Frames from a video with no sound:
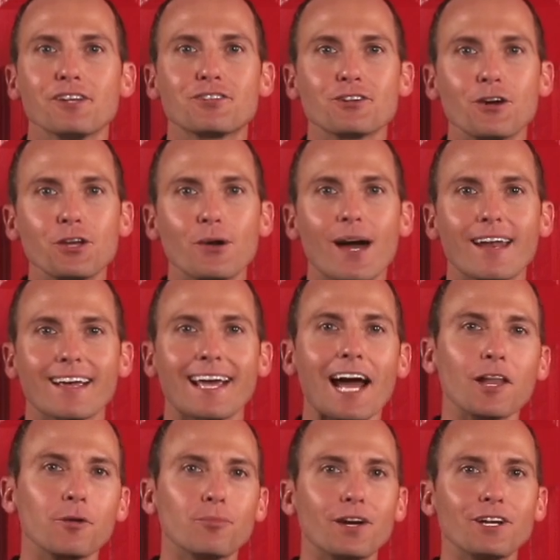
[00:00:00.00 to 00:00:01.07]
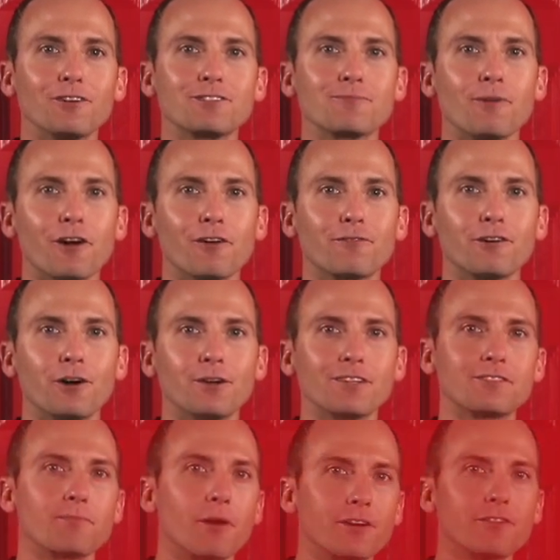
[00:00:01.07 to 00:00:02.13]
to show you how to calibrate your smartphone and
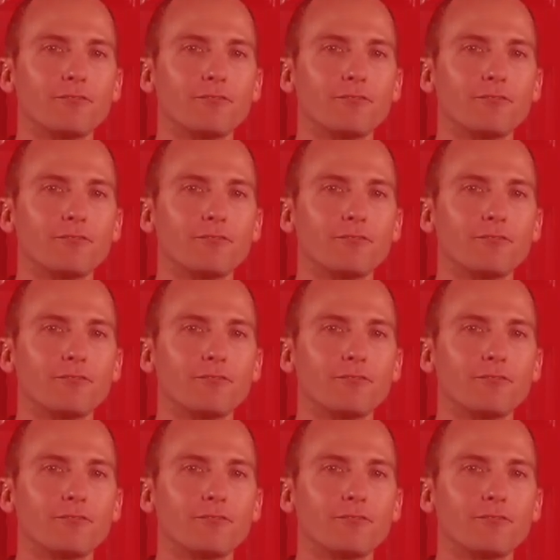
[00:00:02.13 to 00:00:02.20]
smart